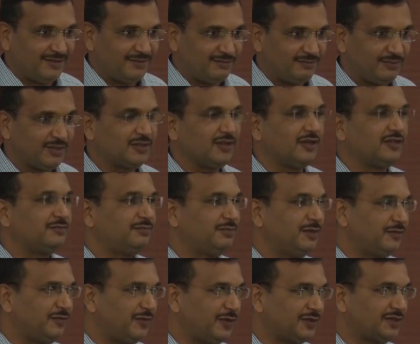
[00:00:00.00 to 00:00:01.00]
Because
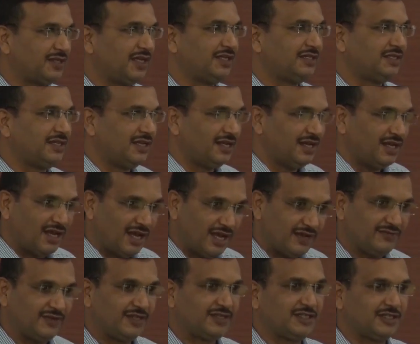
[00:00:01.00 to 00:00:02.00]
before that, I
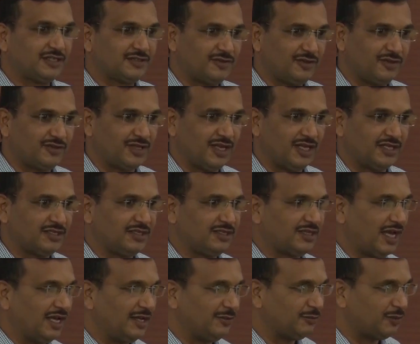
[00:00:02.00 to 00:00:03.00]
will disclose like that,
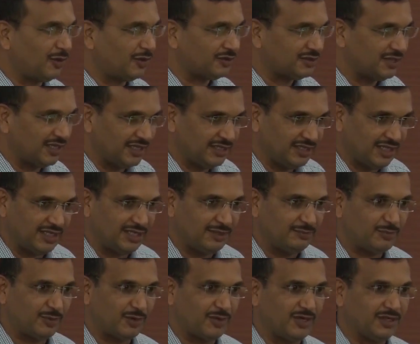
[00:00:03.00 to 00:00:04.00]
I am not selling any
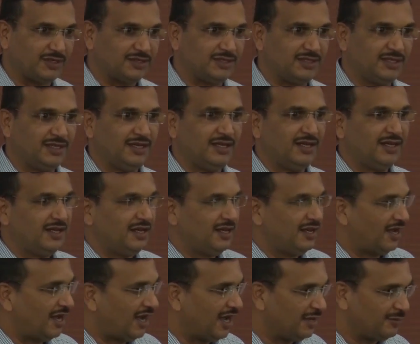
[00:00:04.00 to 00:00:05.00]
product,
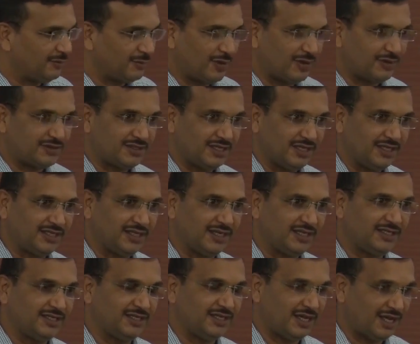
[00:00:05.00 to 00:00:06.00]
I am not selling
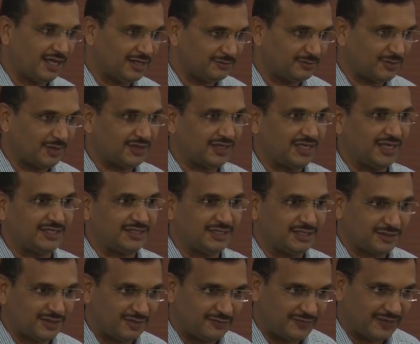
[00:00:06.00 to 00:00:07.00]
any, I am not an
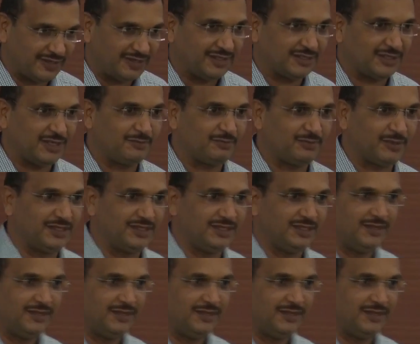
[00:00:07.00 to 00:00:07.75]
agent of any company,